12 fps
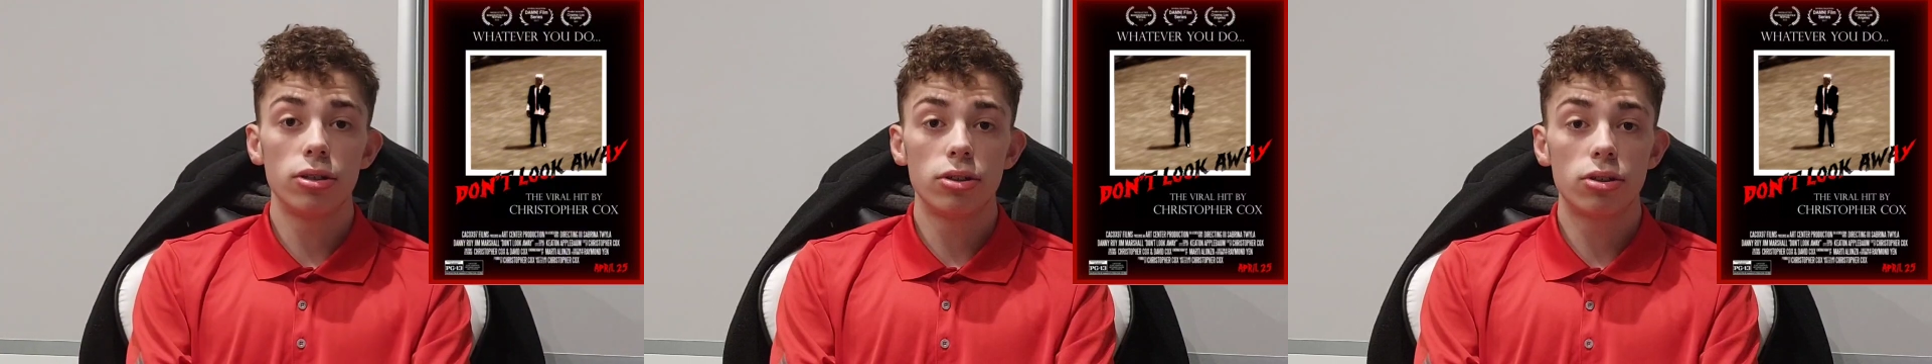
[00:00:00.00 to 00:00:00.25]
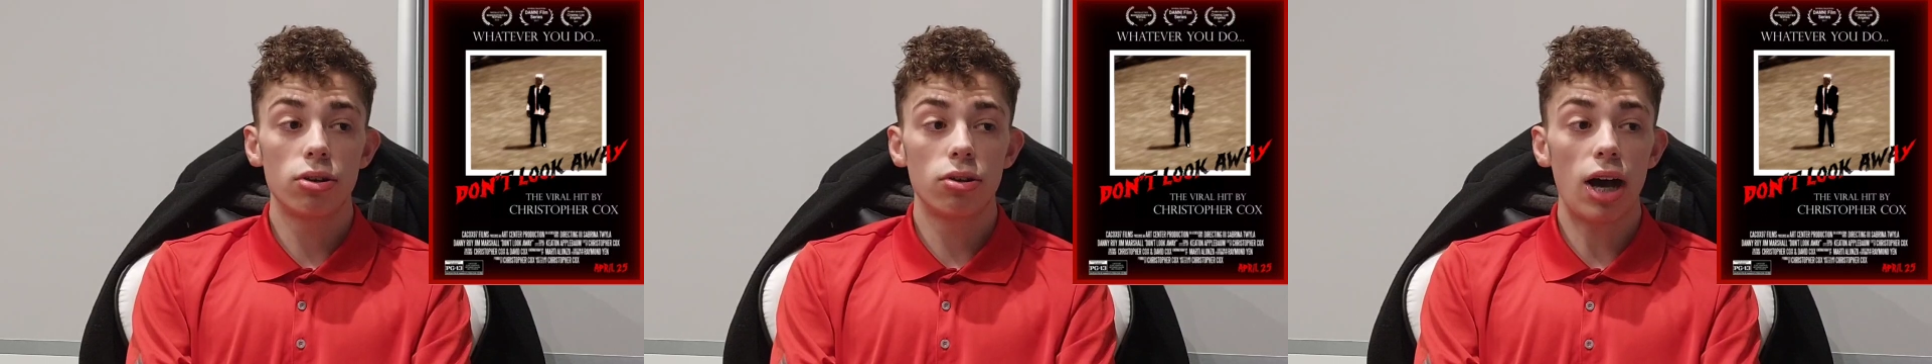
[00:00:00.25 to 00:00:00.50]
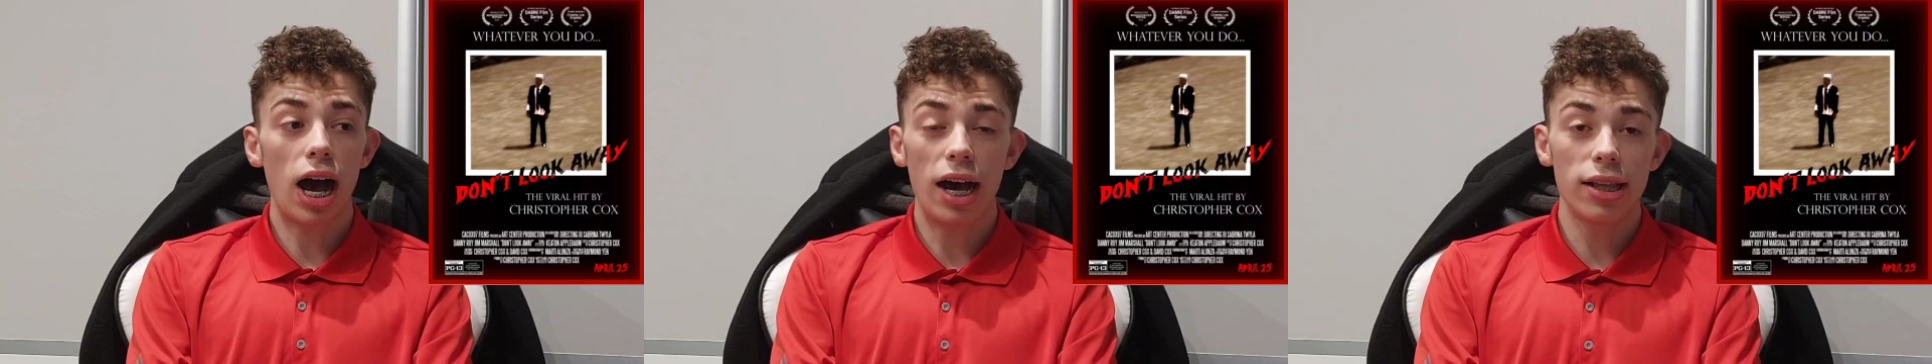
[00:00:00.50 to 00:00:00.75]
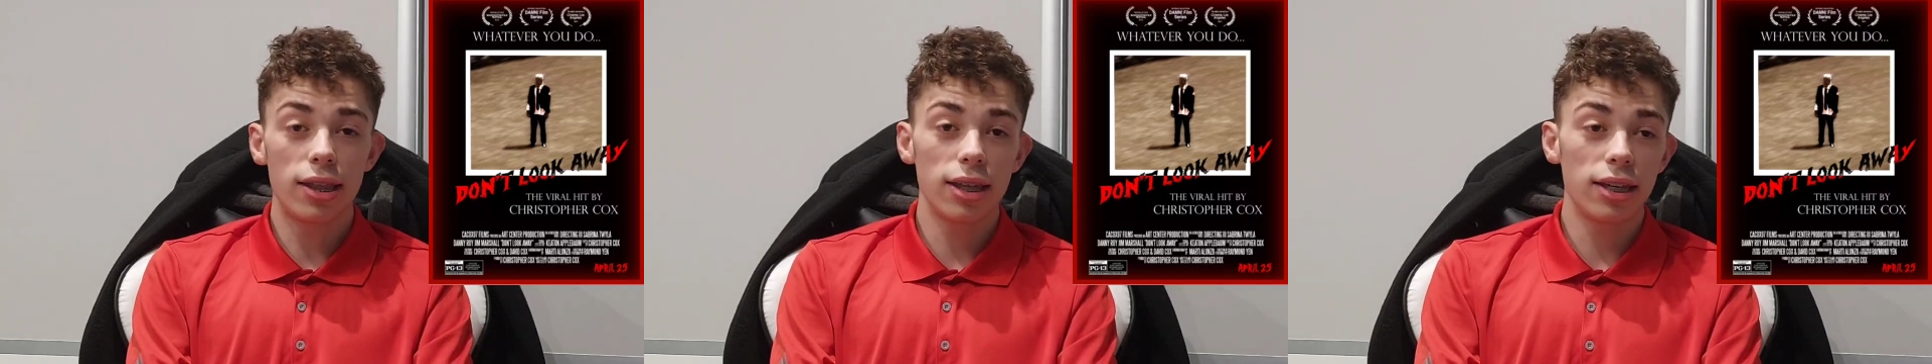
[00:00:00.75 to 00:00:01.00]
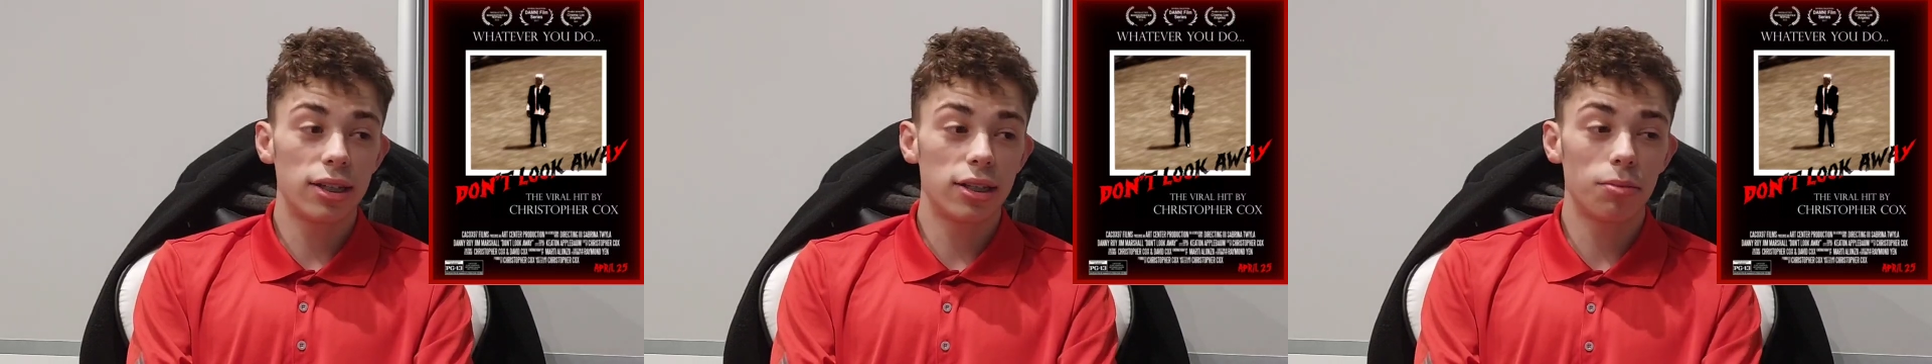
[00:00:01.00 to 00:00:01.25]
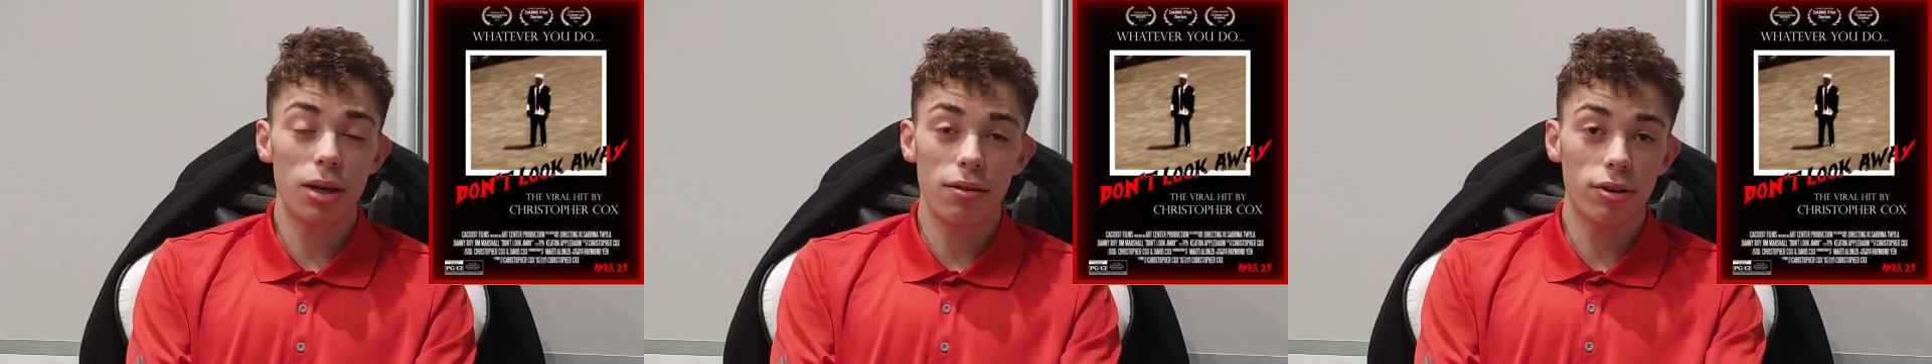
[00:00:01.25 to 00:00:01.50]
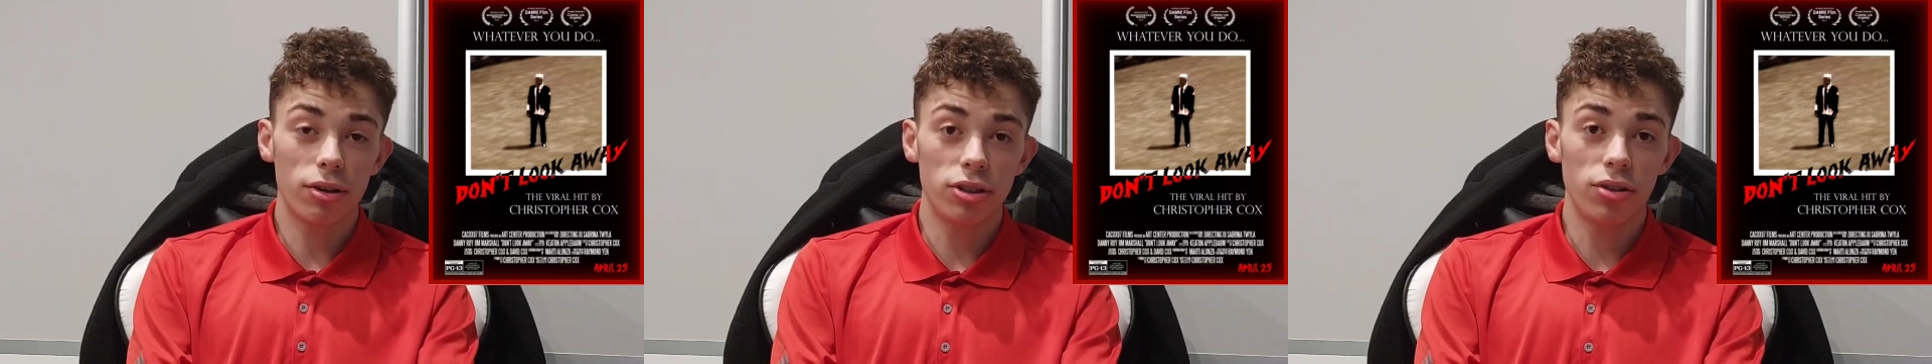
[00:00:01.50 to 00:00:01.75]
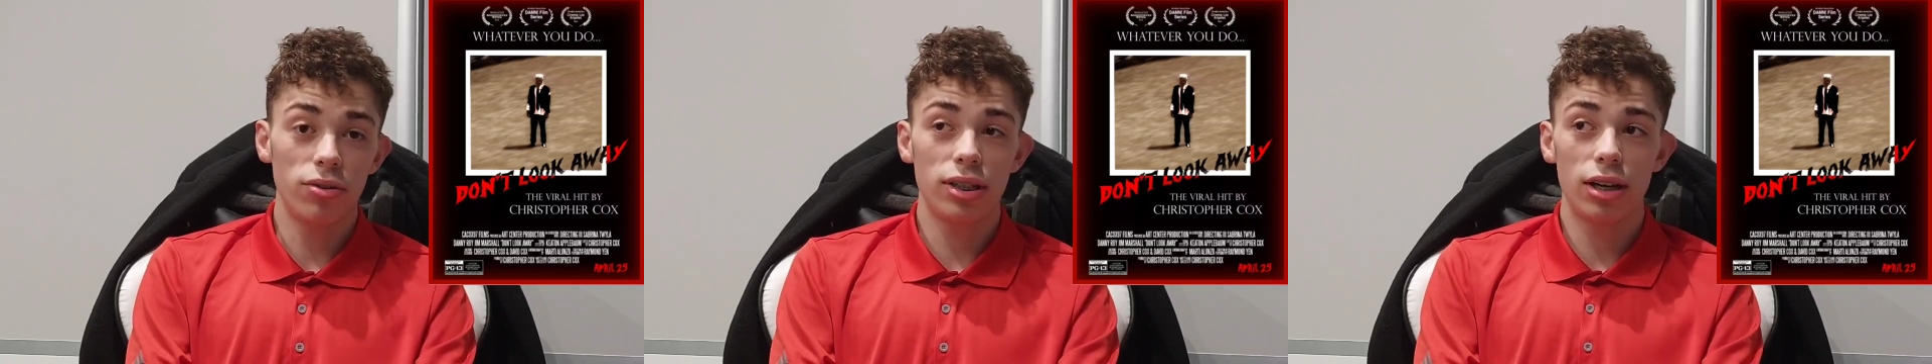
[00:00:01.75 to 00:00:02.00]
So I think it's a bit of a
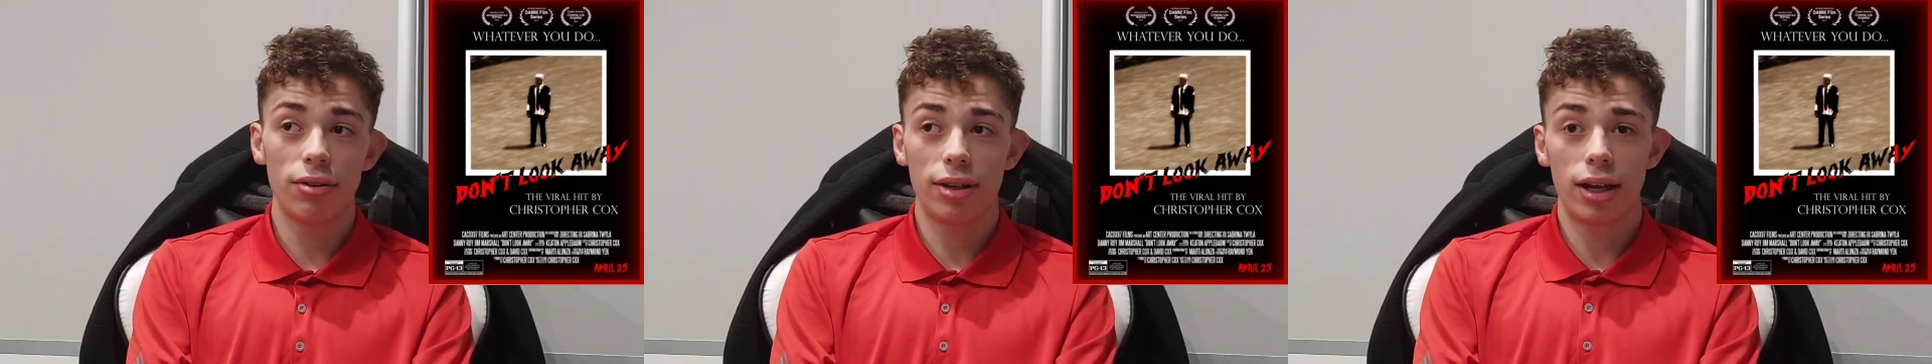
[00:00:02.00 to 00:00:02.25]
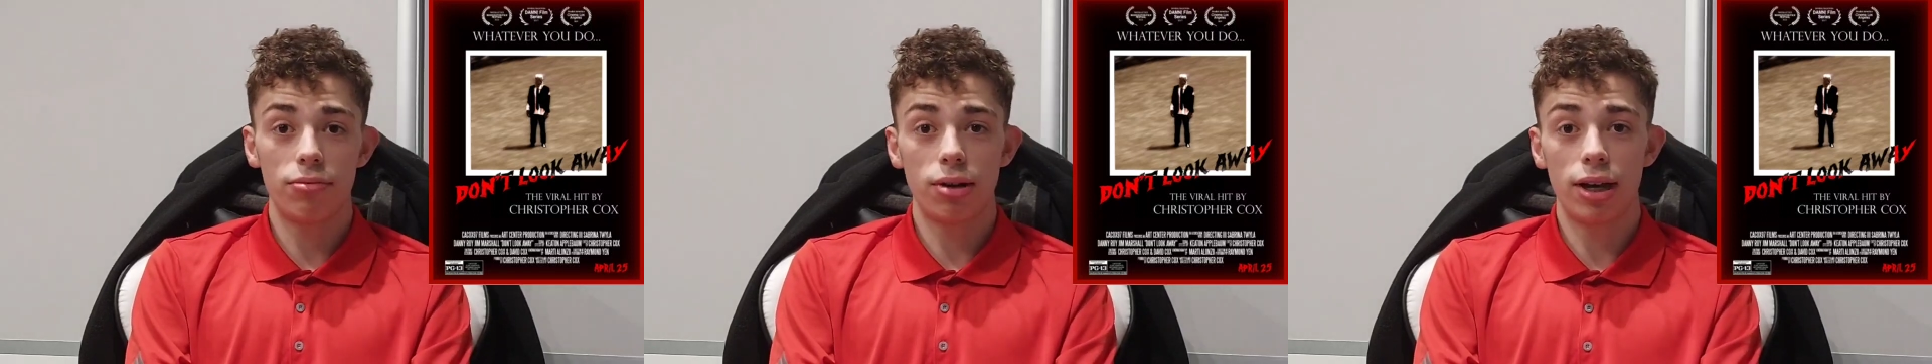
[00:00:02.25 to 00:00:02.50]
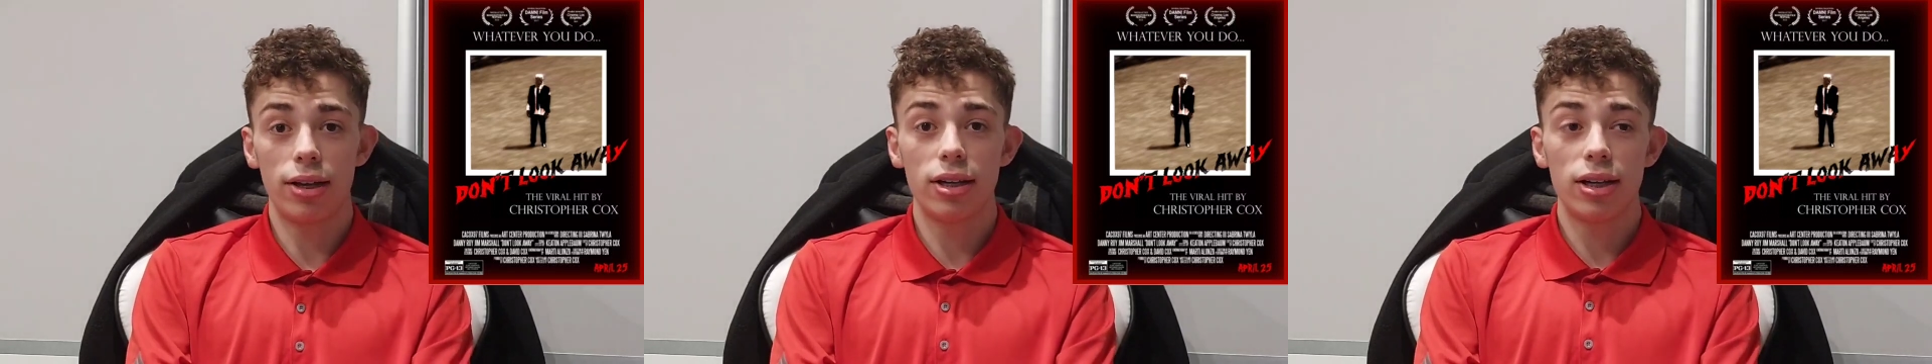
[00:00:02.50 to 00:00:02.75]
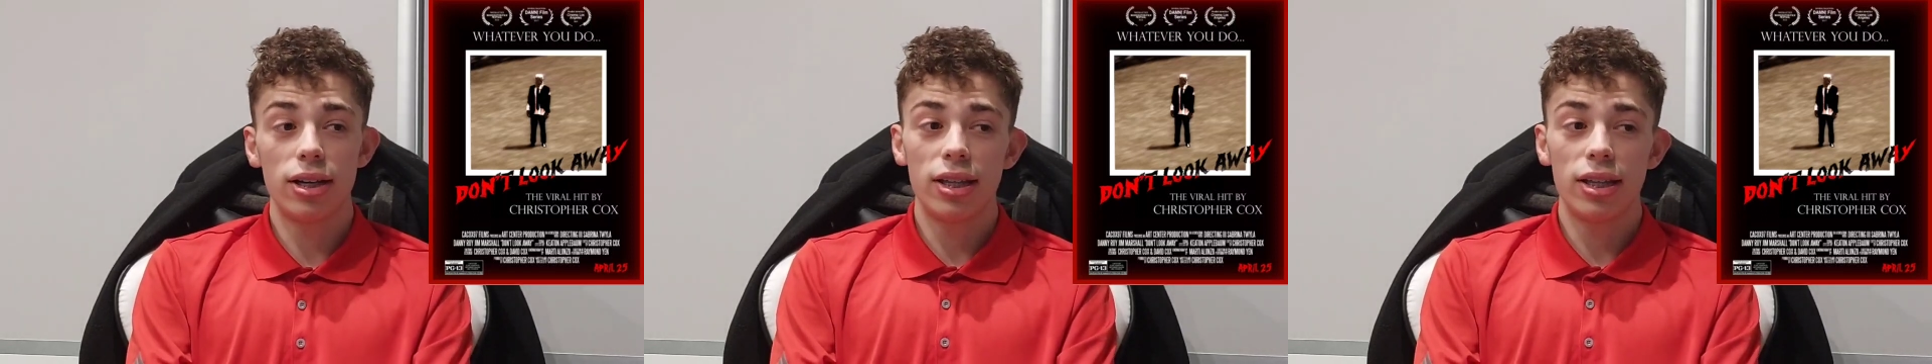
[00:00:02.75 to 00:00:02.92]
continuity error there where